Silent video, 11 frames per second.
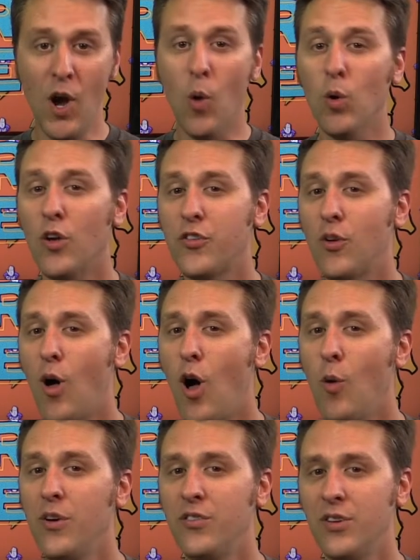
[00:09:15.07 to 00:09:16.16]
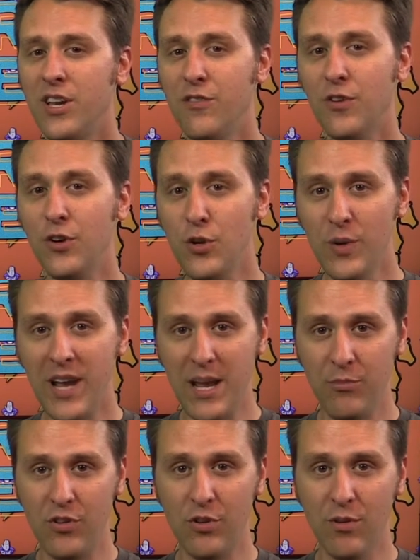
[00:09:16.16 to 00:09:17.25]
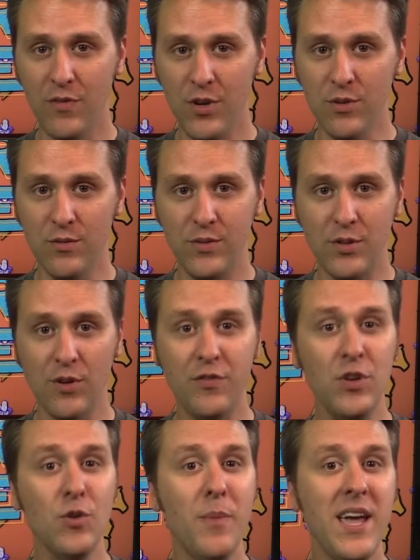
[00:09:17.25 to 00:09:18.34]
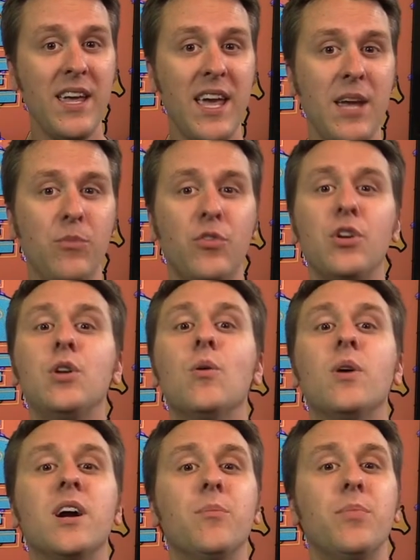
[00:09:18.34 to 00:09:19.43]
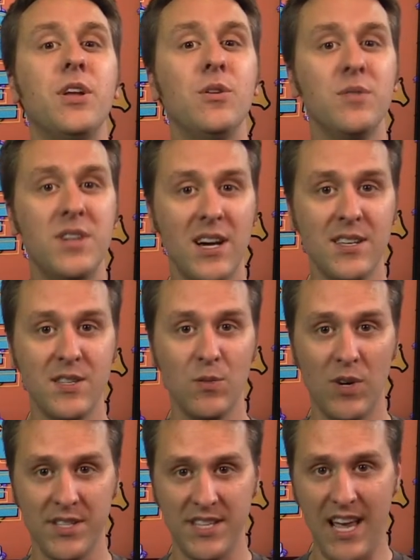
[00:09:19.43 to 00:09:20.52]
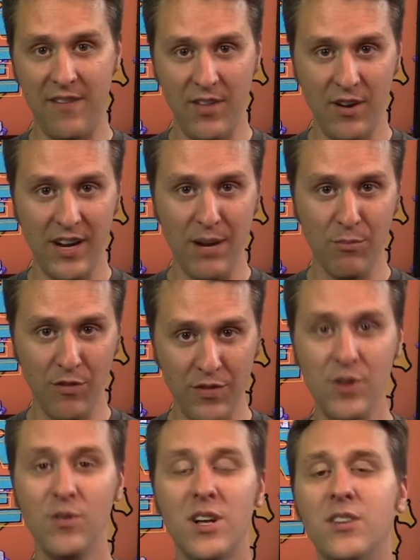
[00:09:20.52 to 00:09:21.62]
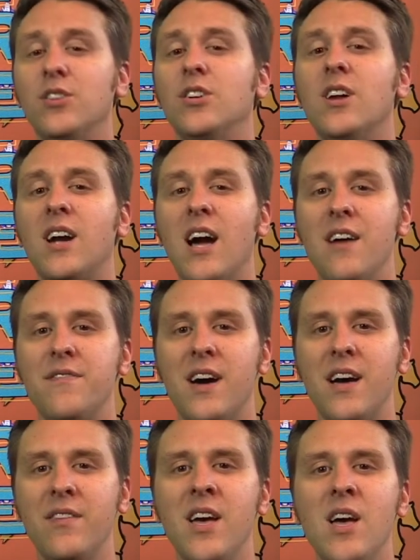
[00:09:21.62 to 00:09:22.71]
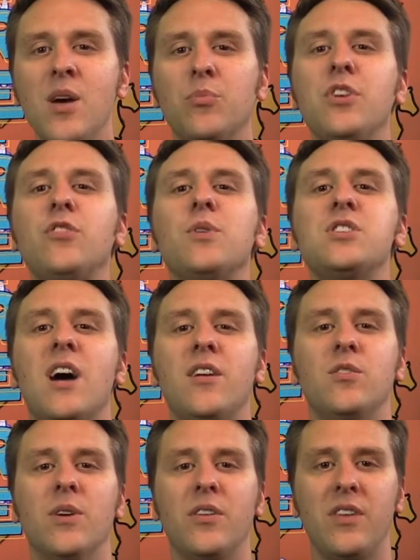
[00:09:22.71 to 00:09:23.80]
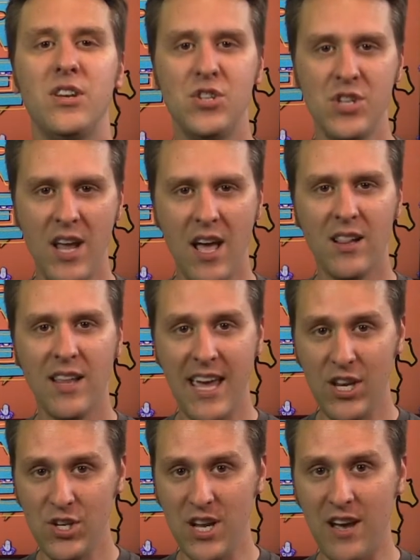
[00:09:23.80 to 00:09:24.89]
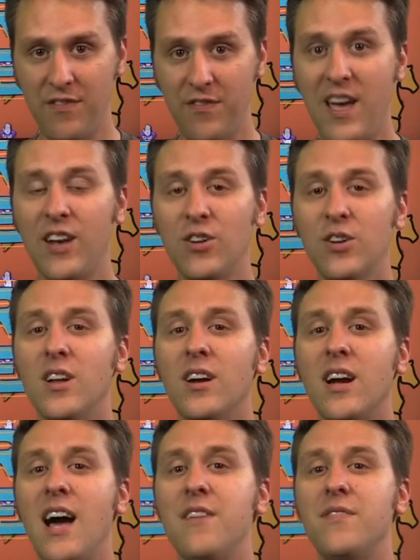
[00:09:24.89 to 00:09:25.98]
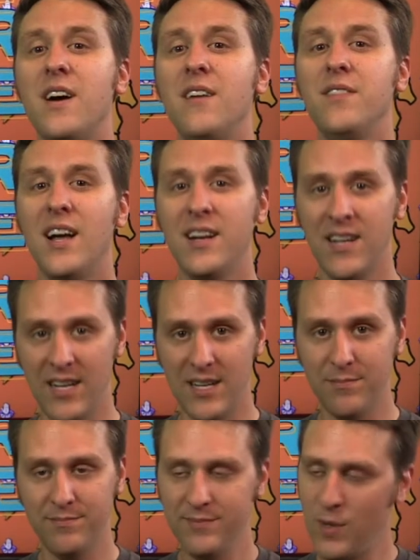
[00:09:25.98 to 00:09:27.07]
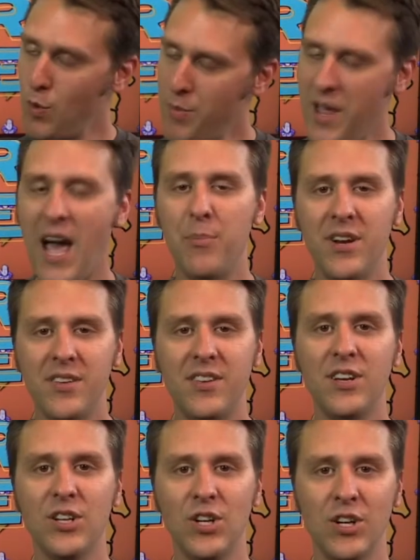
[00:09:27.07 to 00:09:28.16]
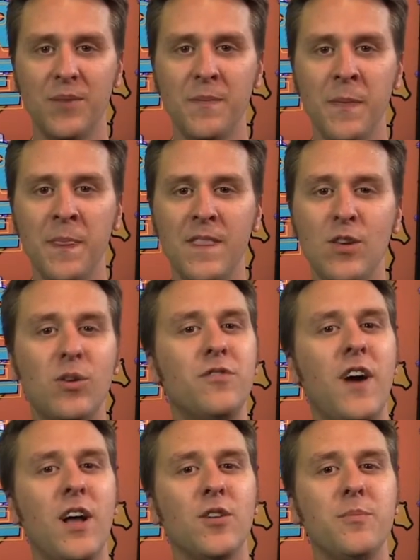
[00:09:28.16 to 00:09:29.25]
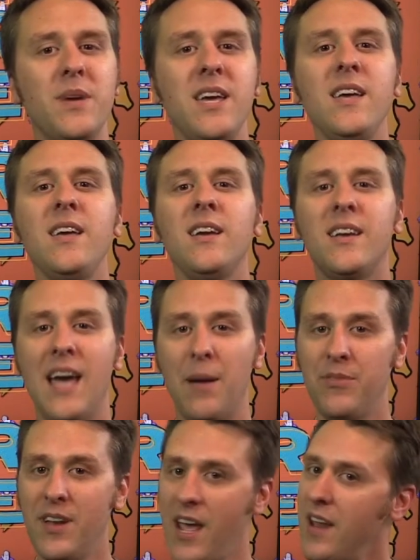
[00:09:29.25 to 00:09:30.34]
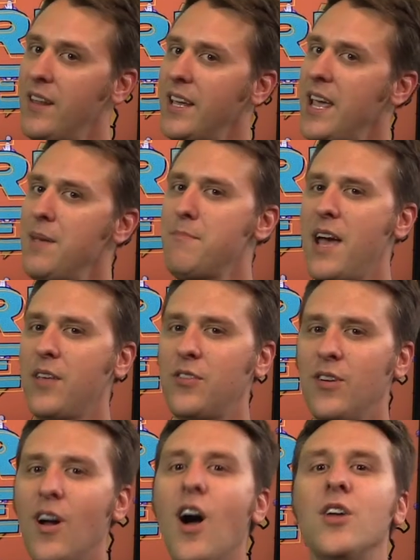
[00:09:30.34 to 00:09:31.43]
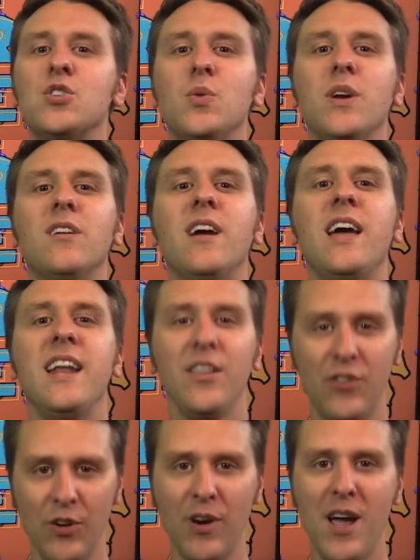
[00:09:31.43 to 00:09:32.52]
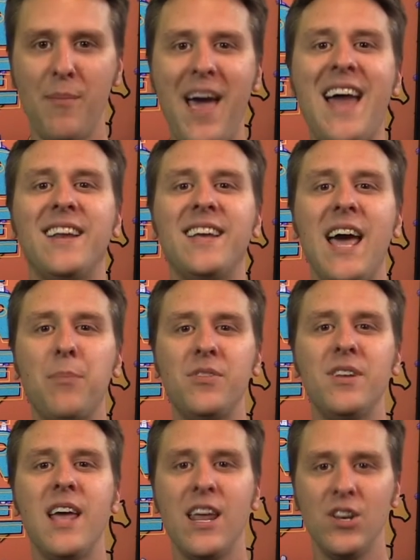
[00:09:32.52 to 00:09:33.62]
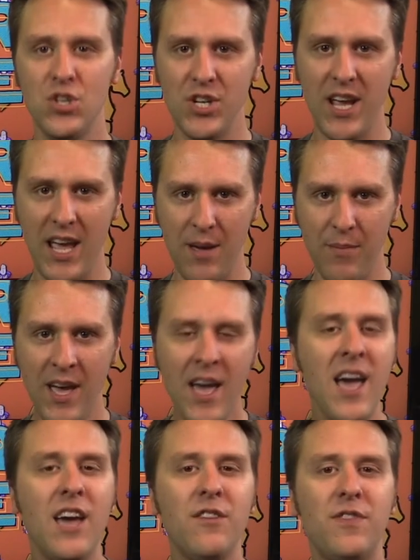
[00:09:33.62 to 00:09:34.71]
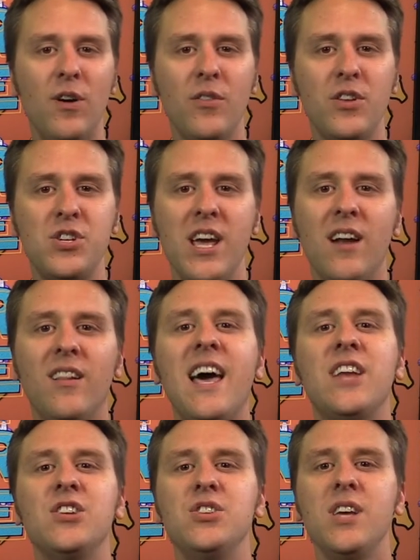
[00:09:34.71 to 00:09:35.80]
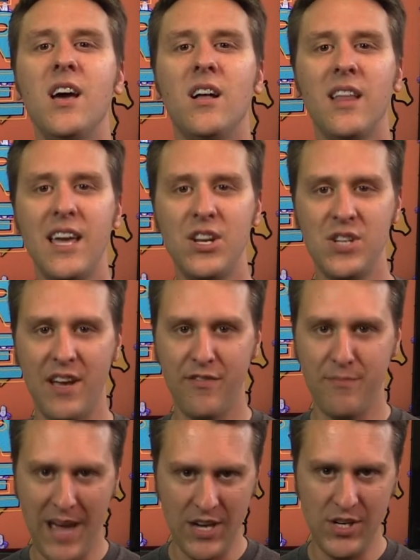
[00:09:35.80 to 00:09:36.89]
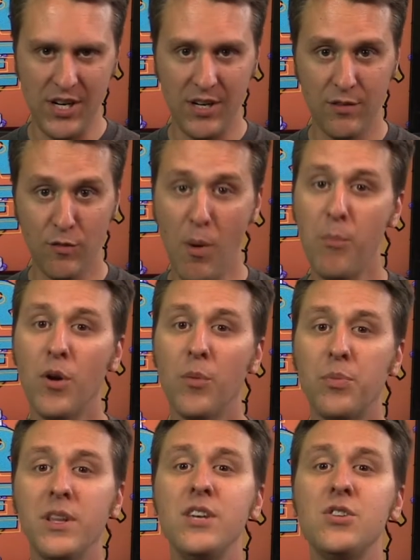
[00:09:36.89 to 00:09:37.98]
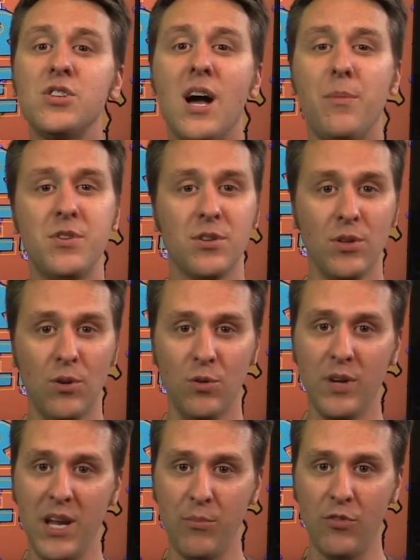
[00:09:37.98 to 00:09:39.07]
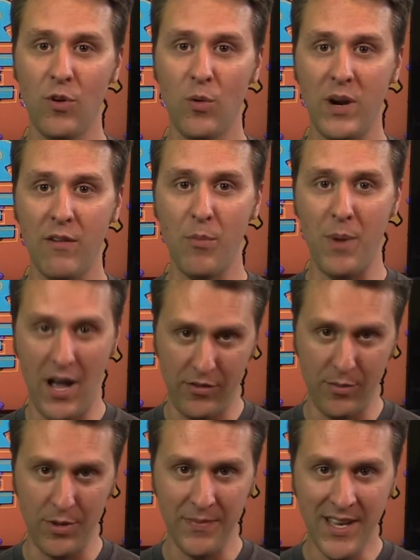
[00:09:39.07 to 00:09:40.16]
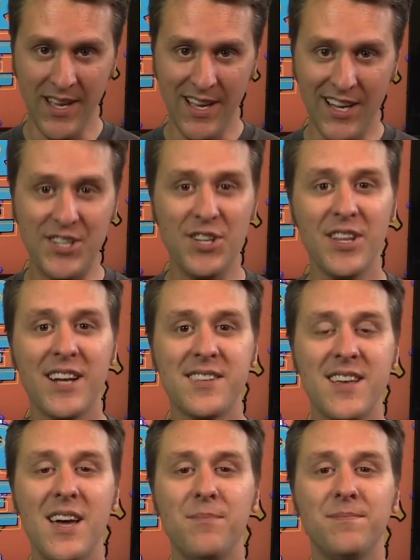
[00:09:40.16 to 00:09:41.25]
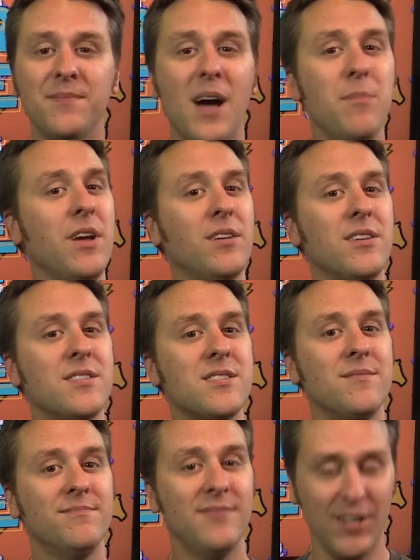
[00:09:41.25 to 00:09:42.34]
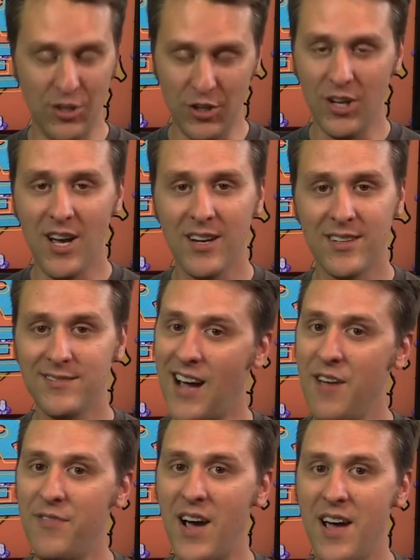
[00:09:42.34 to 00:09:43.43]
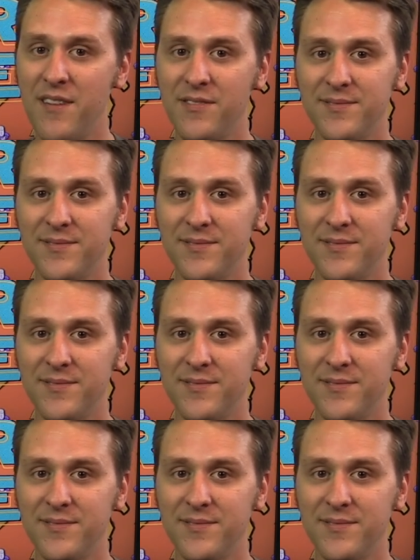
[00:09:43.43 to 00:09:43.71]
We're also always looking for new games to review, so if you make games or you know a company who does and wants to have their game reviewed on Good Luck High Five, please reach out to us at glhf@goodluckhighfive.com and we'd be happy to take a look. You can follow me, Captain N the Game Master, on Twitter and Instagram at CaptainNGM, and follow the channel at GLHF Magic. Remember, please shop at your local game store whenever possible. Until next time, I'm Nicholas, and good luck, high five.